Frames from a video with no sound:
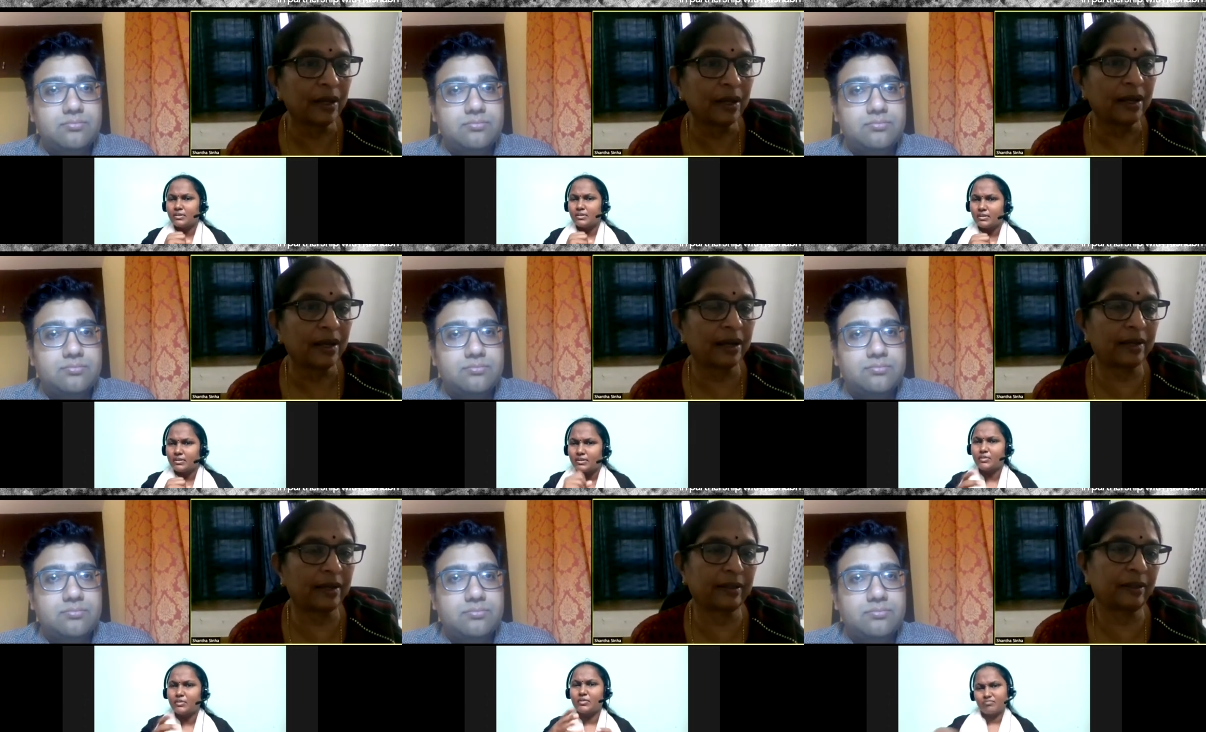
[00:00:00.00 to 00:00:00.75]

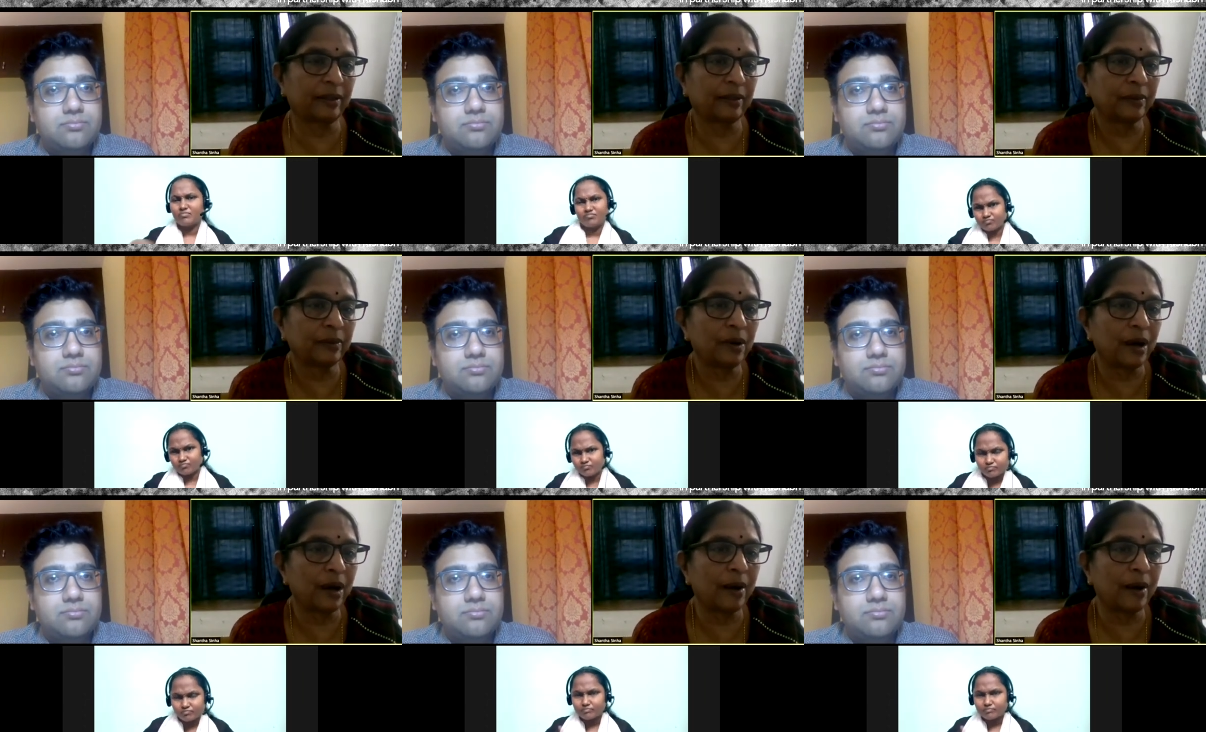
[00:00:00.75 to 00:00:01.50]
Speaker 1: you know,
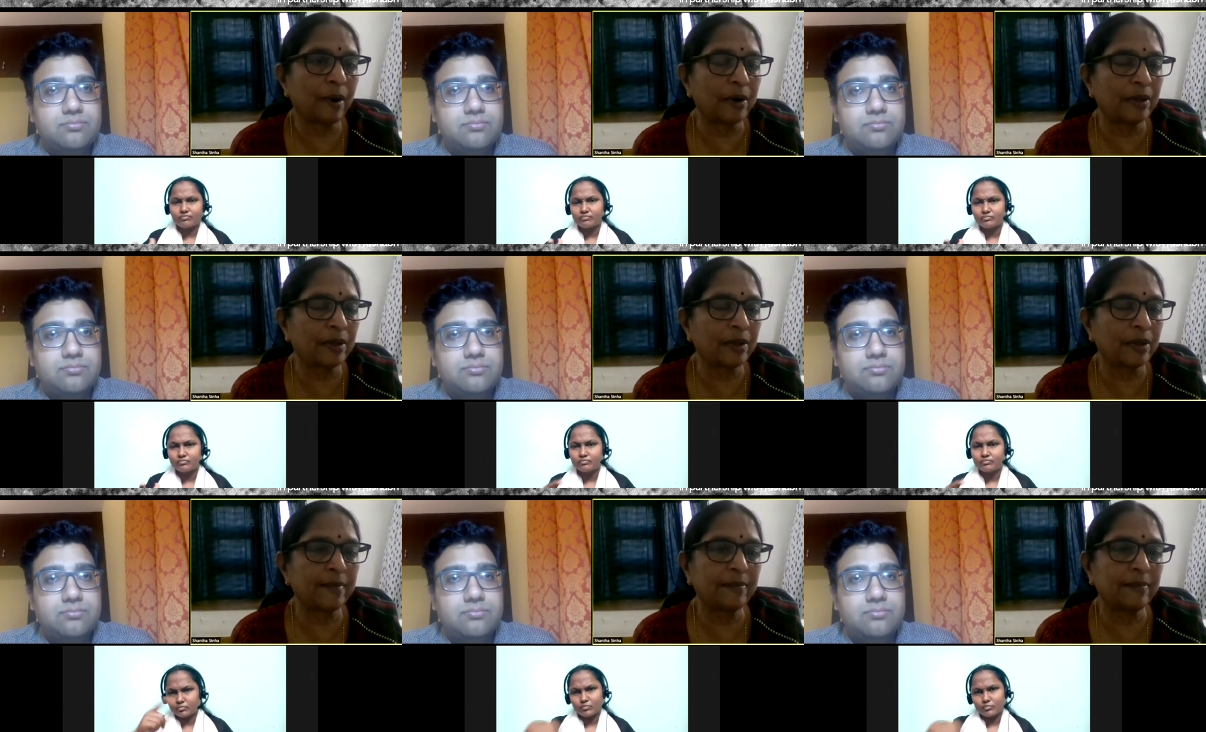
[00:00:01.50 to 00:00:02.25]
about them that
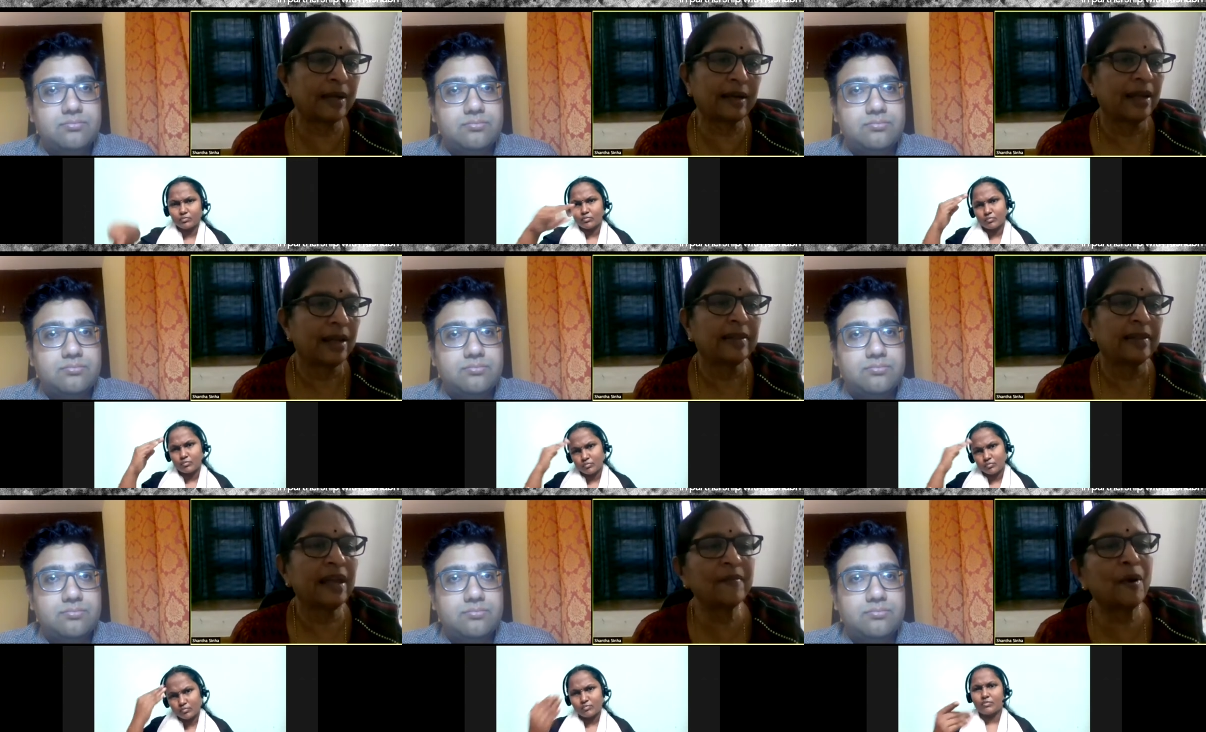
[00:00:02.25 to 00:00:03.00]
they have not
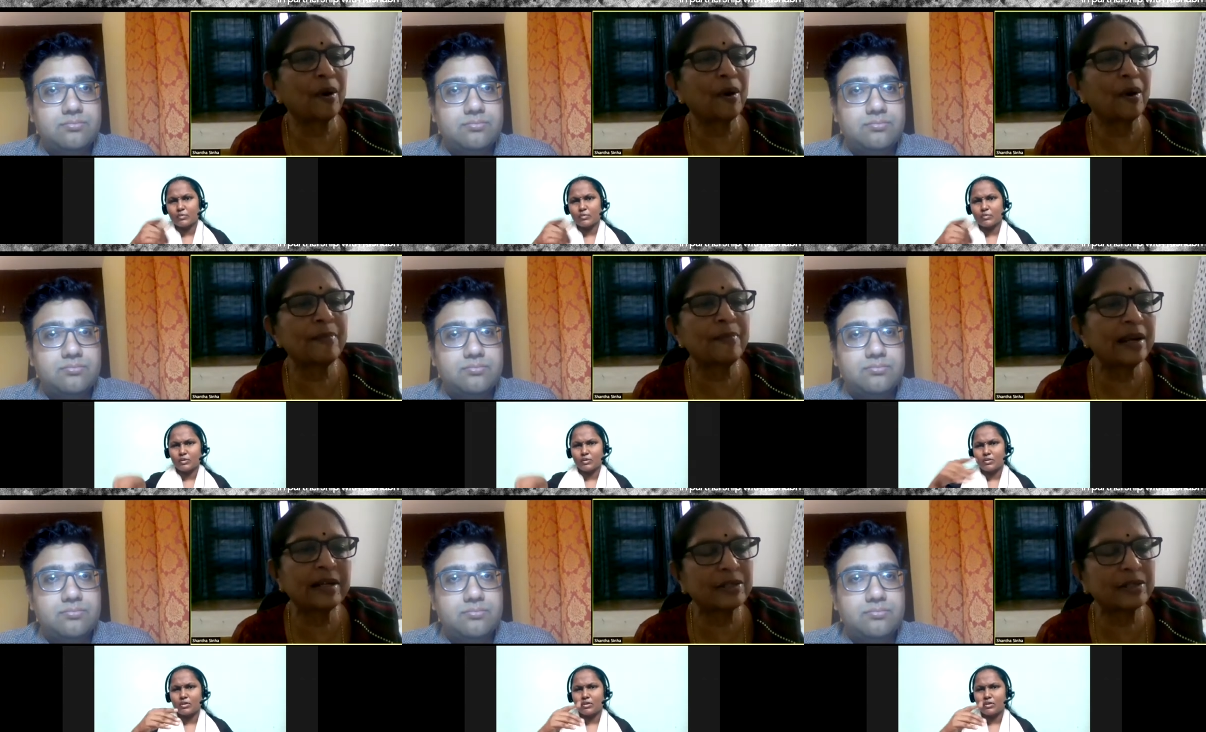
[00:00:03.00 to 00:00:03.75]
made it, so they're
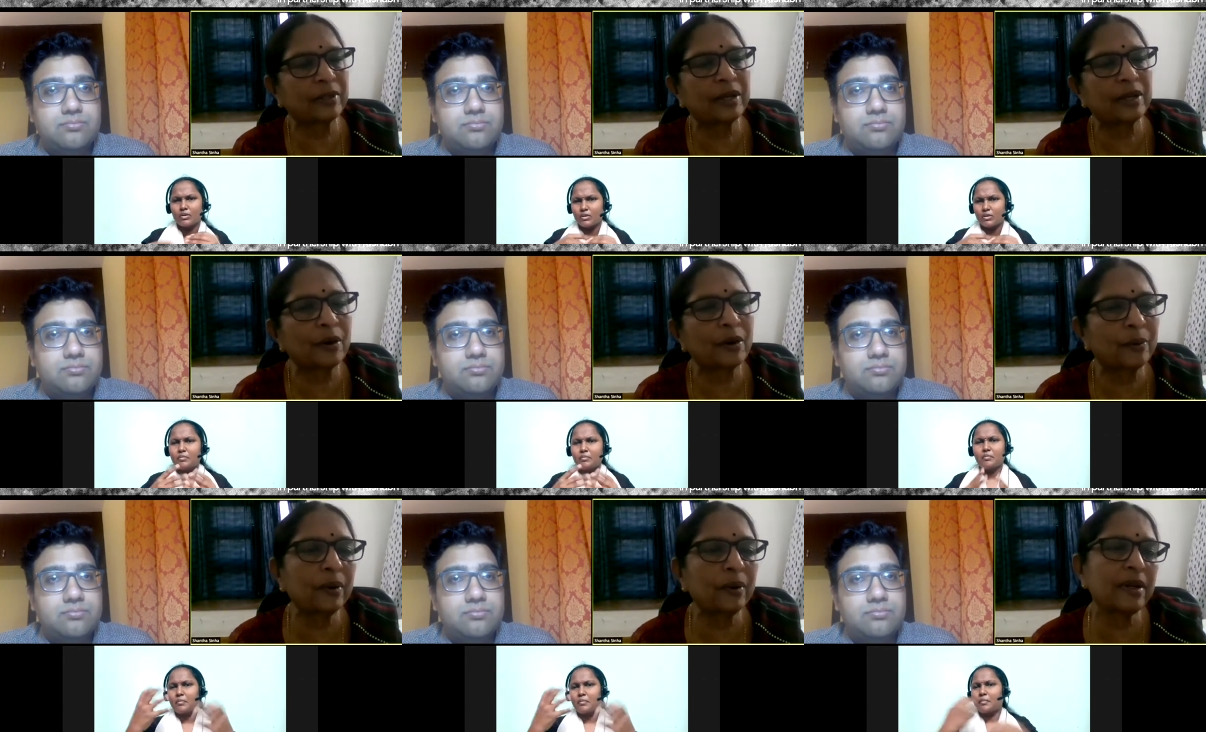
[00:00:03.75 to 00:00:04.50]
not good
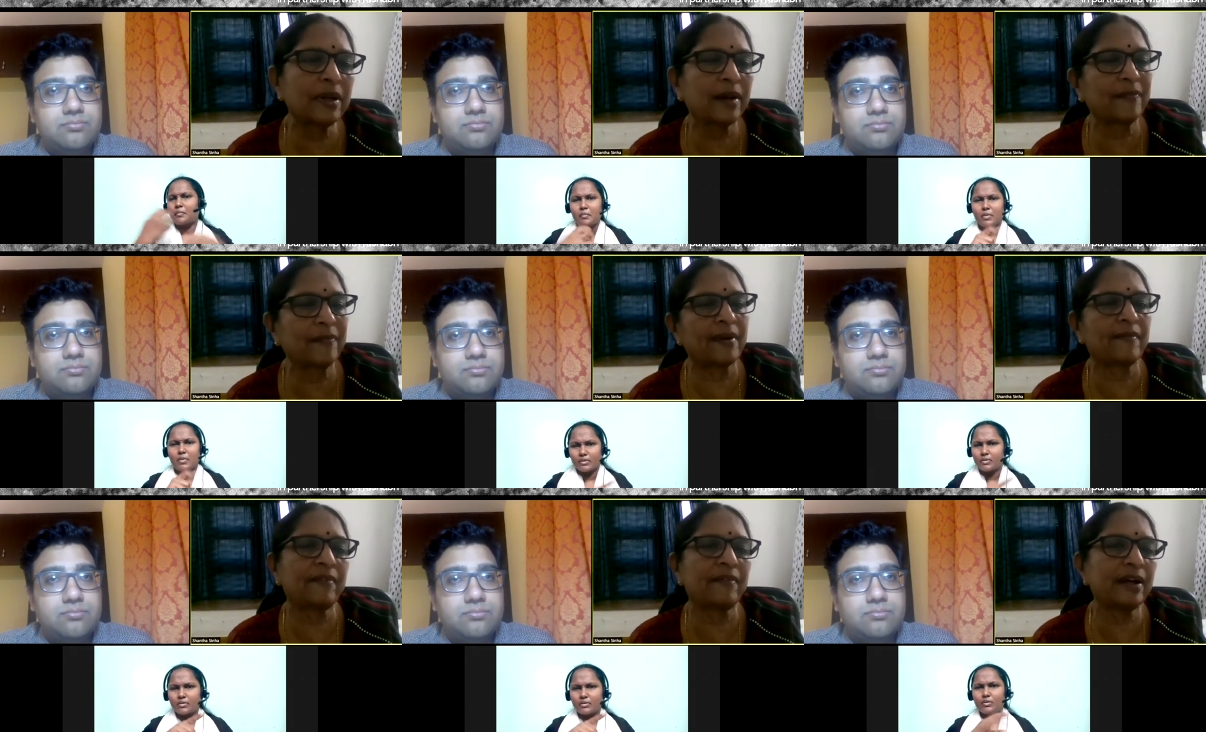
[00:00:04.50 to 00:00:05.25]
enough, and we are the
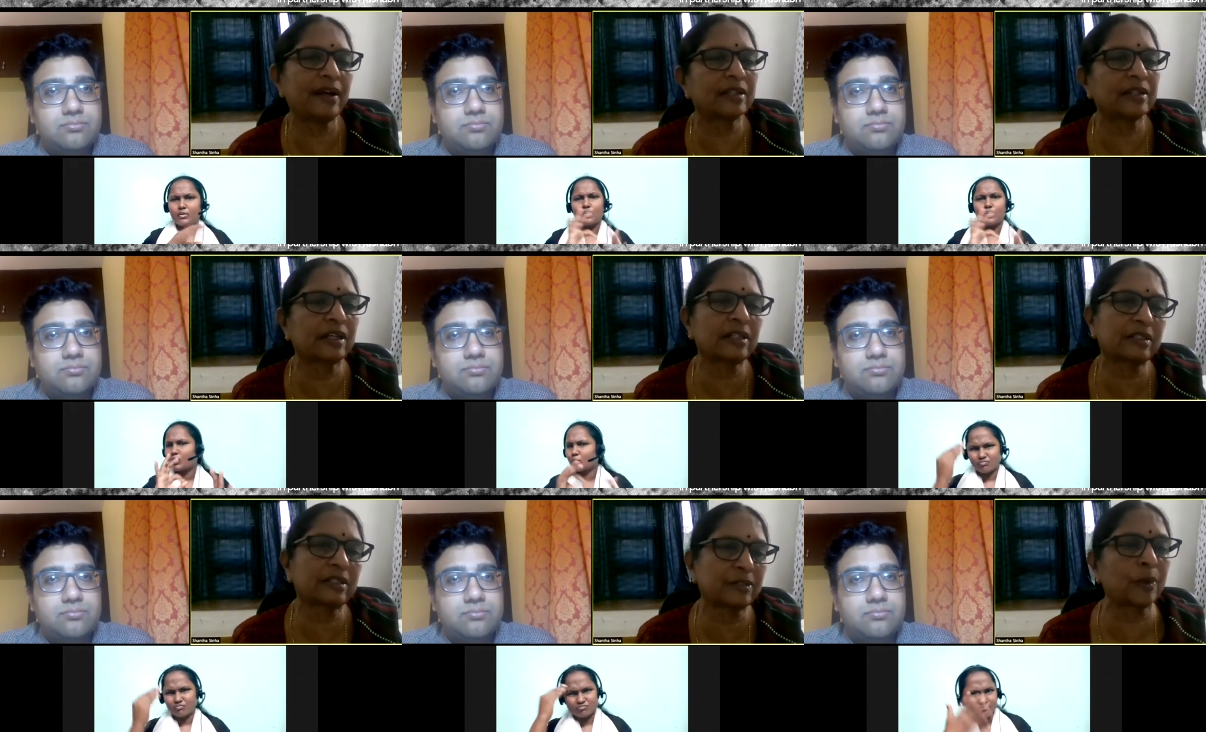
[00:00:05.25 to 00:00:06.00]
success
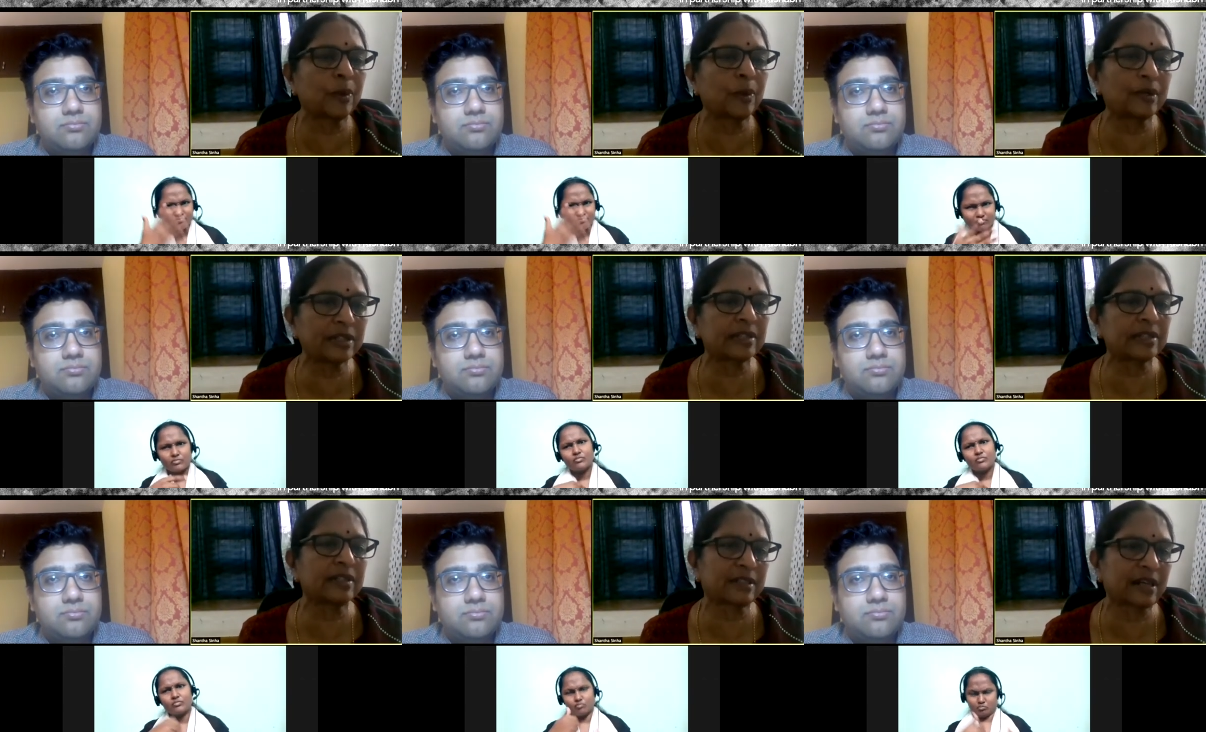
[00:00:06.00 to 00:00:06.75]
stories in this
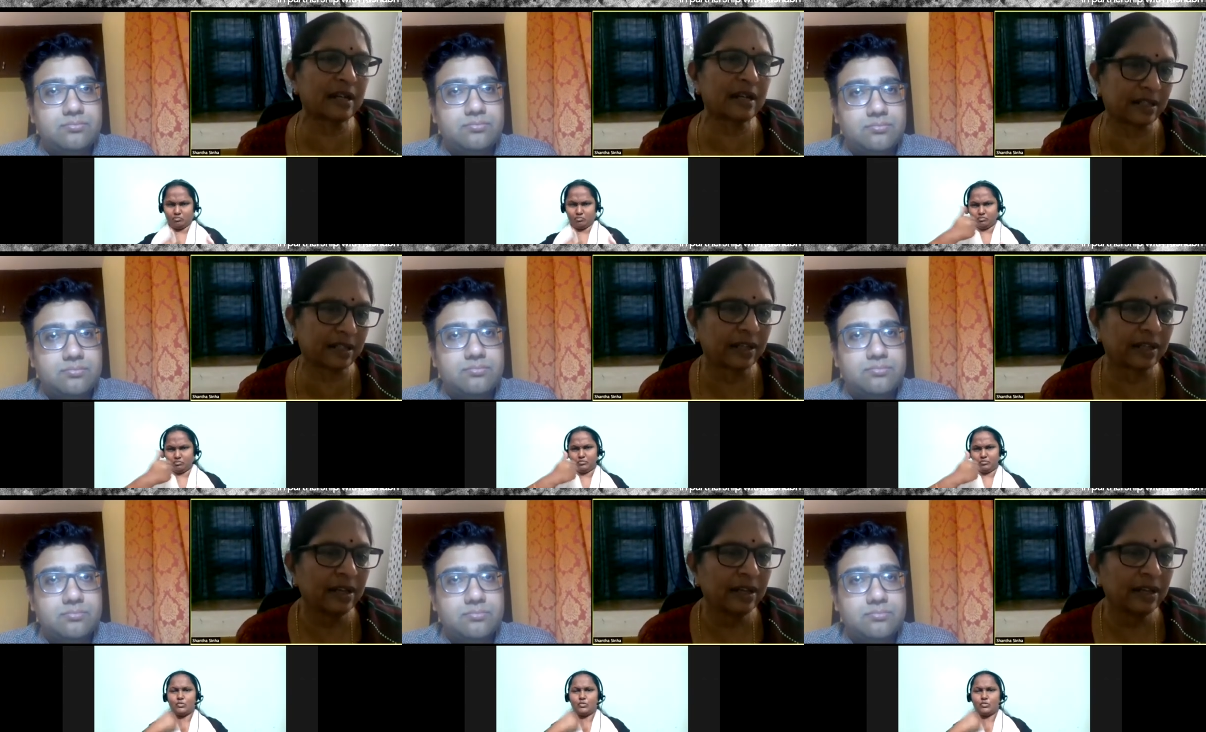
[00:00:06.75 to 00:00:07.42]
country uh, I